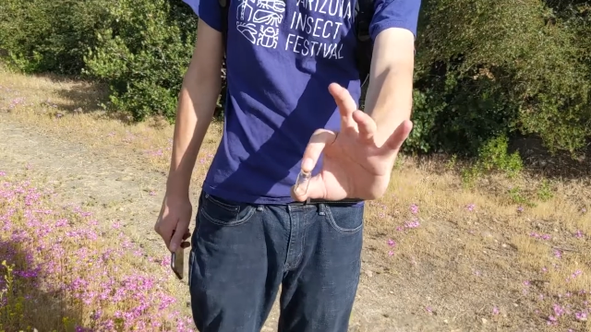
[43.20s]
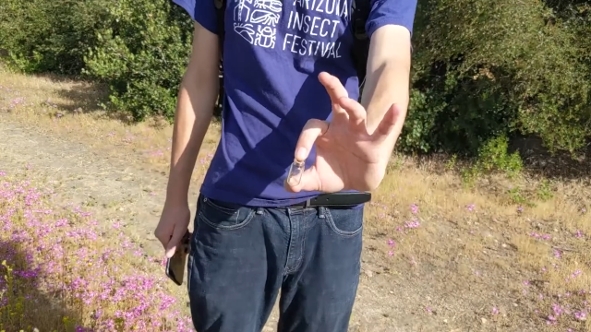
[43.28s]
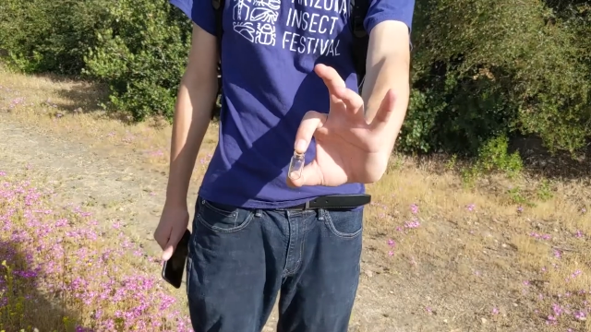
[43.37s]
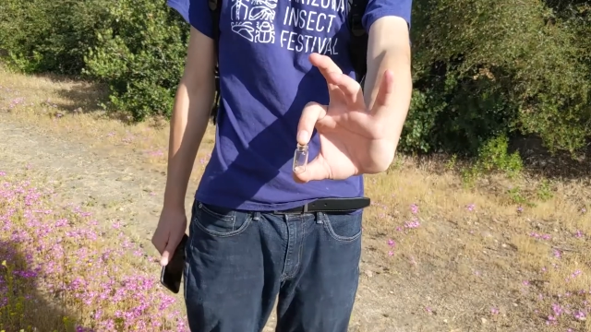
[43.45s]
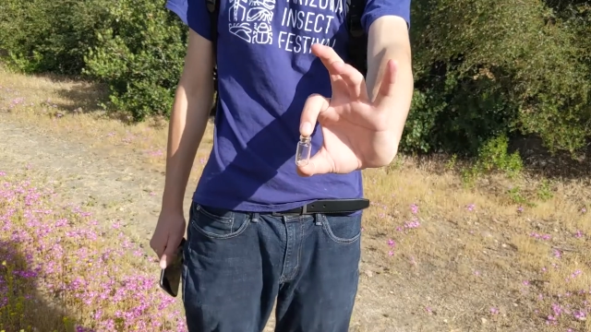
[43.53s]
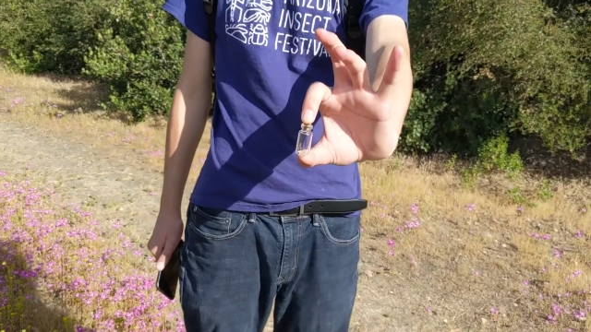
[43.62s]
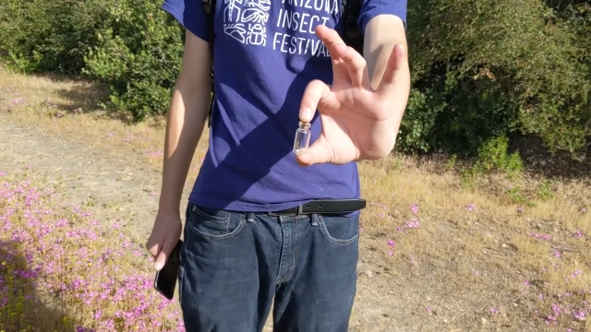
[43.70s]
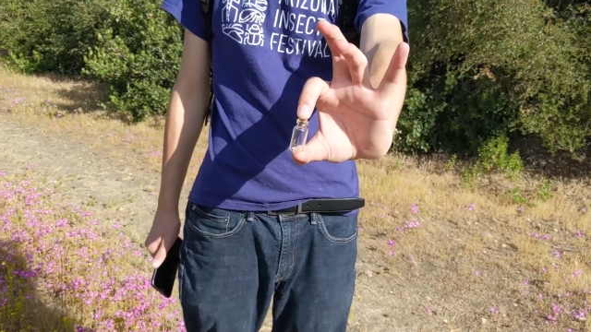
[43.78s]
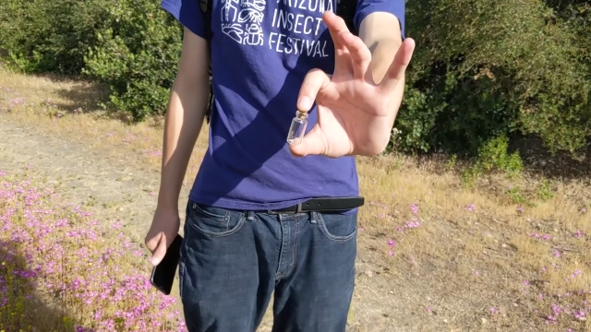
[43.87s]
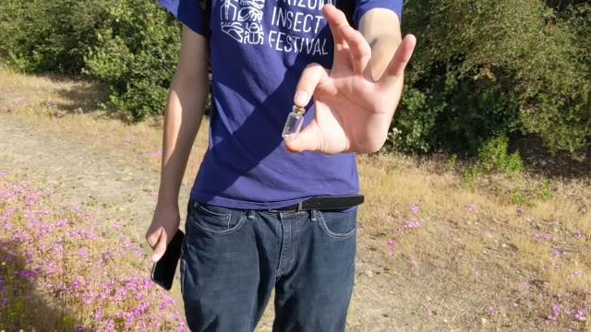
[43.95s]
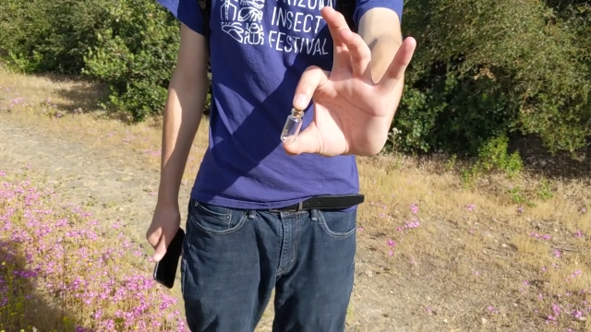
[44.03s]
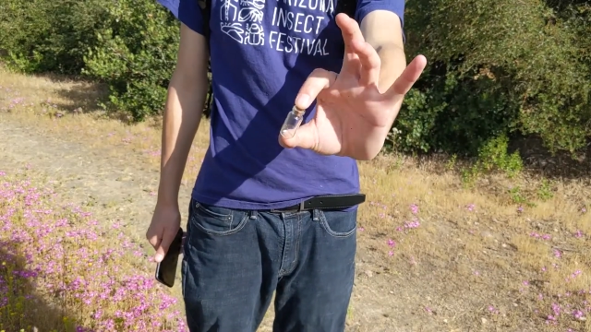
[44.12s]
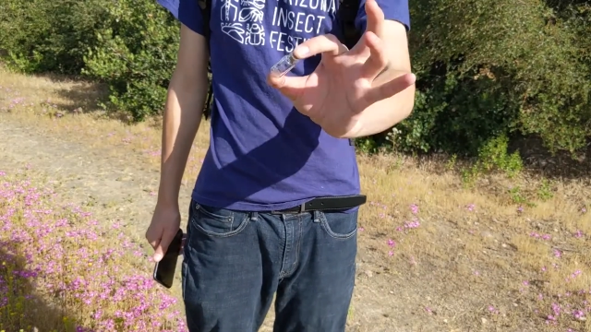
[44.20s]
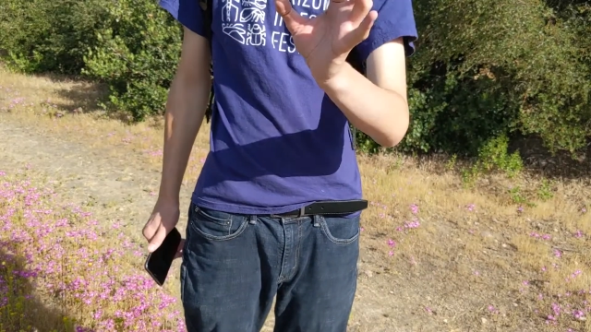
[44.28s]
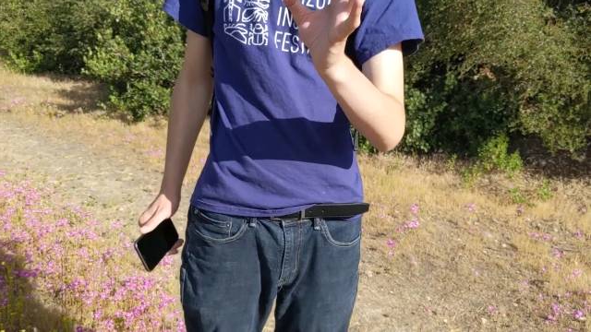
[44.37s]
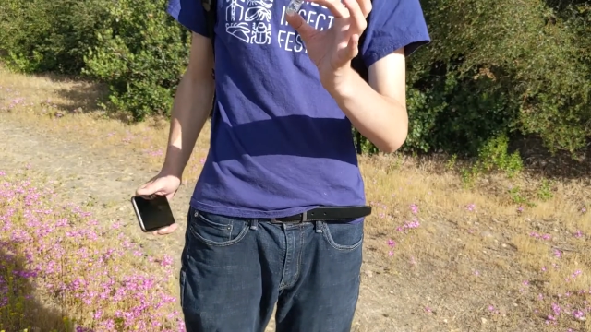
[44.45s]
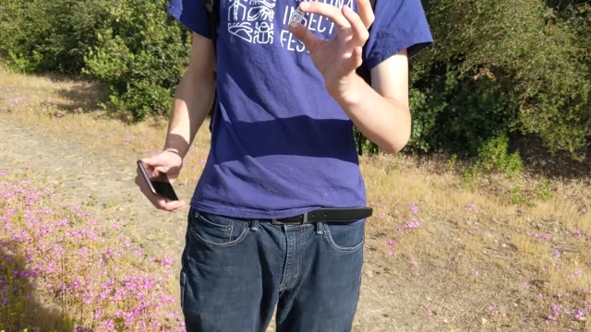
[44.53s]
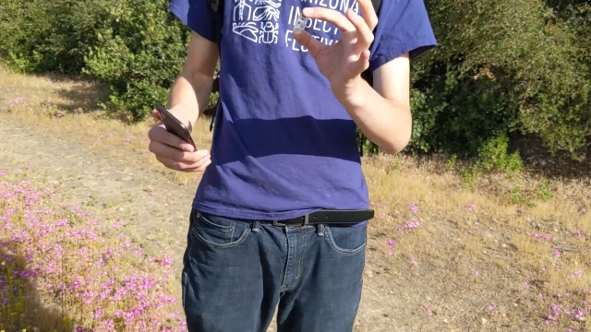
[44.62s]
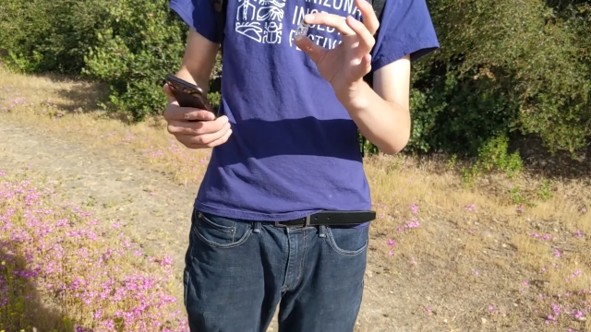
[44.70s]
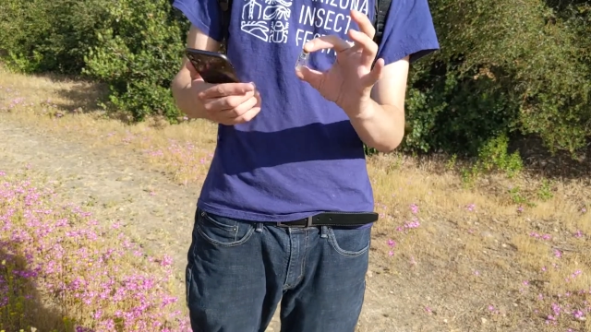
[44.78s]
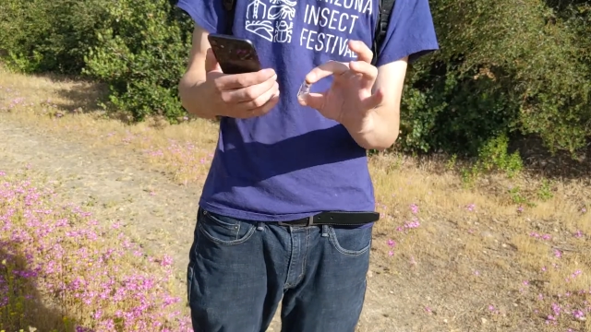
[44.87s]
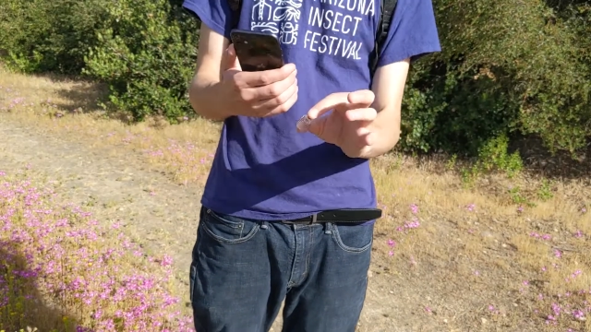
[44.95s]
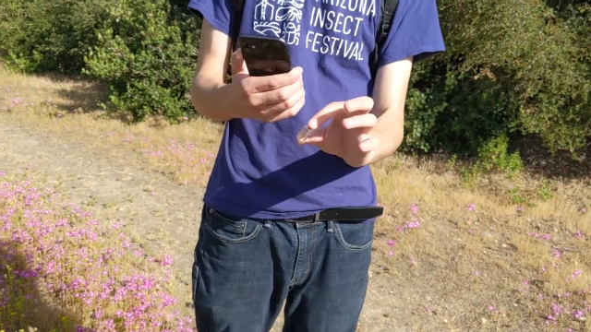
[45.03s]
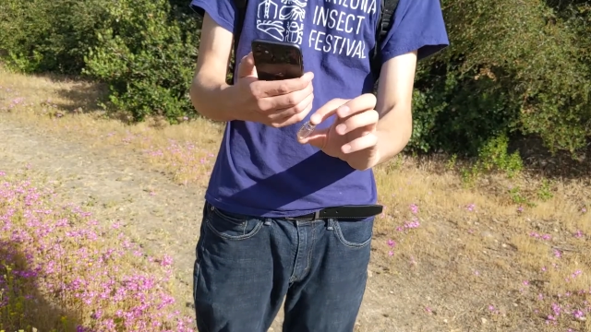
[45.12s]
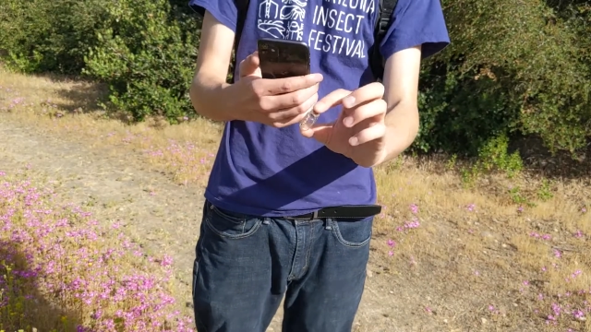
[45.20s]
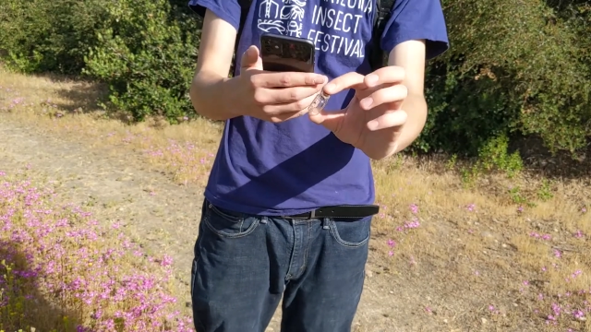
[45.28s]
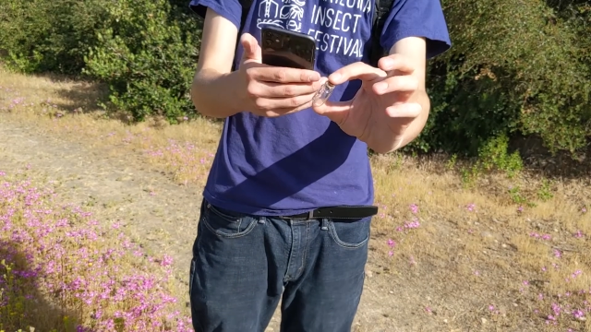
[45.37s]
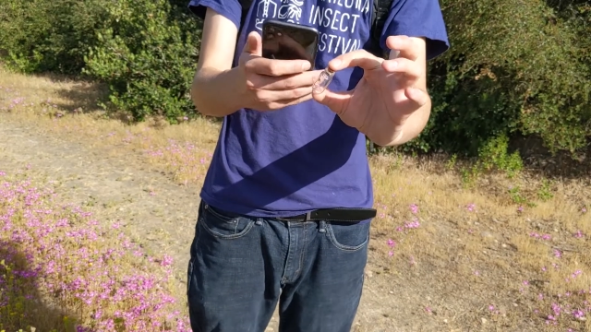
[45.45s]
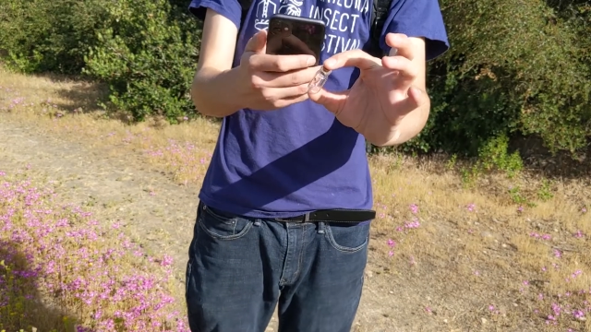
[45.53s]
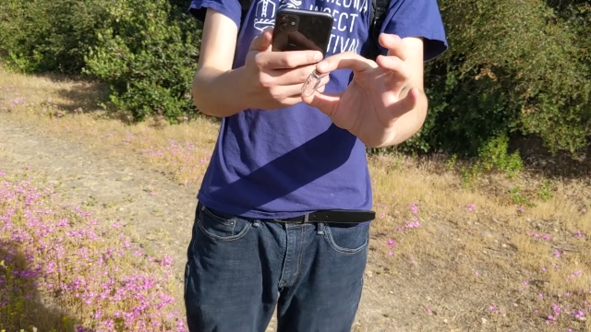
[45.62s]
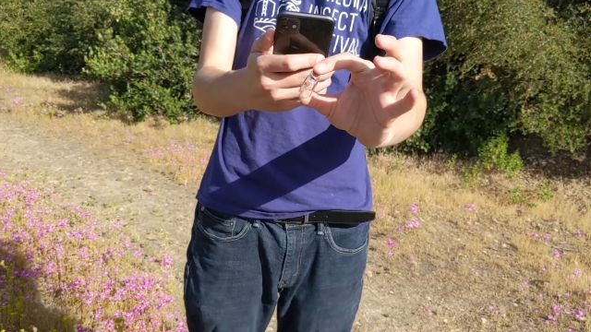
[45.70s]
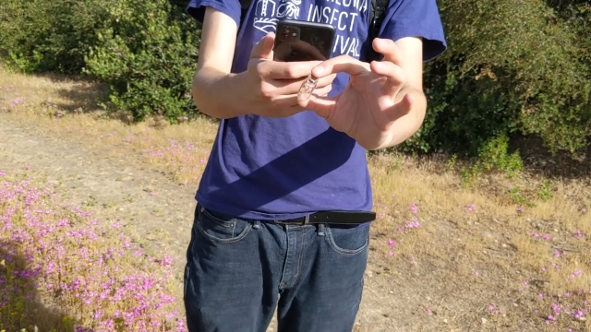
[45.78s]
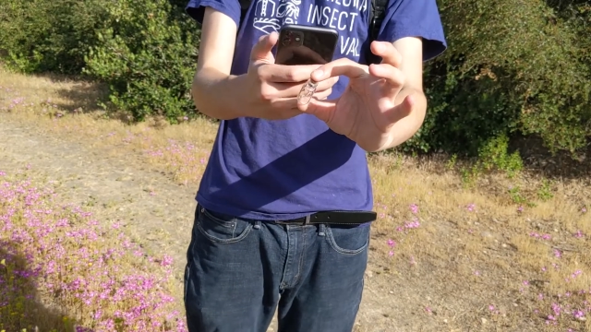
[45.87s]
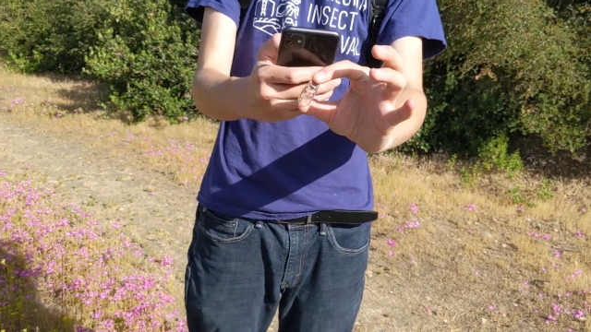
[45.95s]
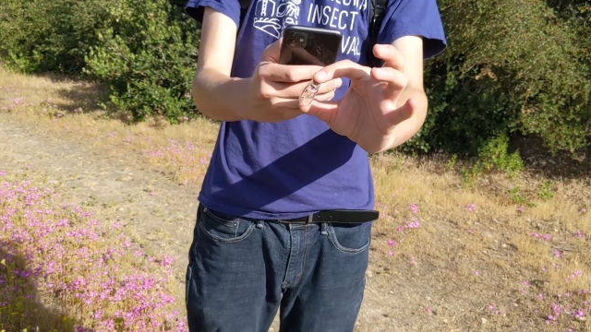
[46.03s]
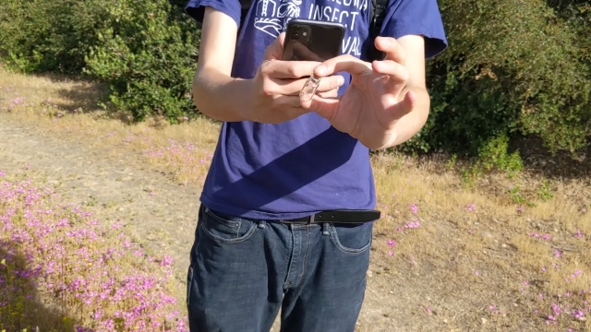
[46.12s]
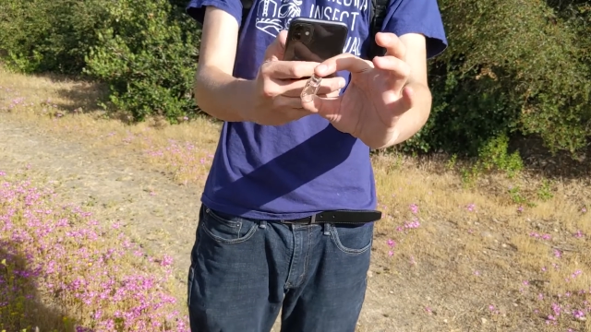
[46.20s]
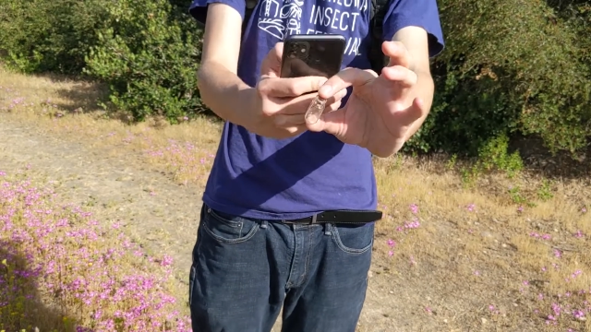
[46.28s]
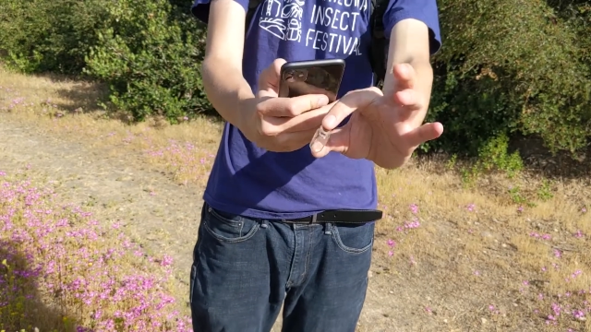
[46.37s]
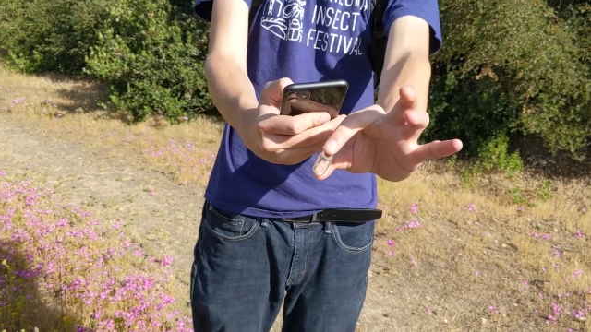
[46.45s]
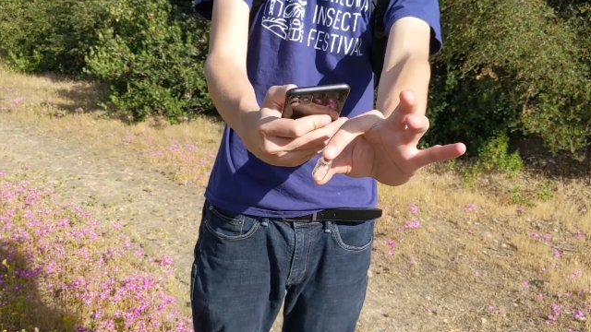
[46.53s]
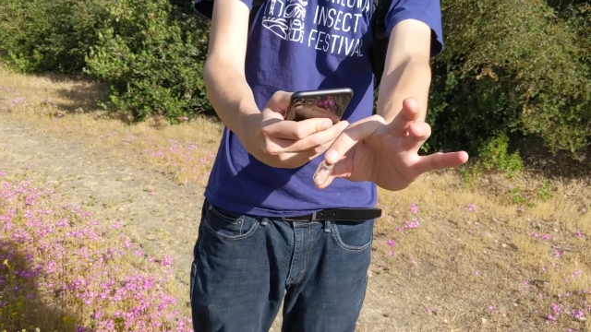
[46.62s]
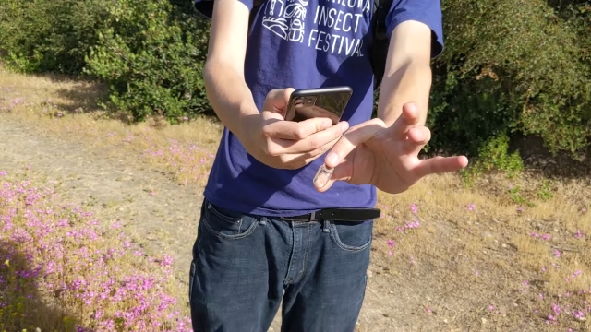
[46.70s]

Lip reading: Nobody's mouth can be seen.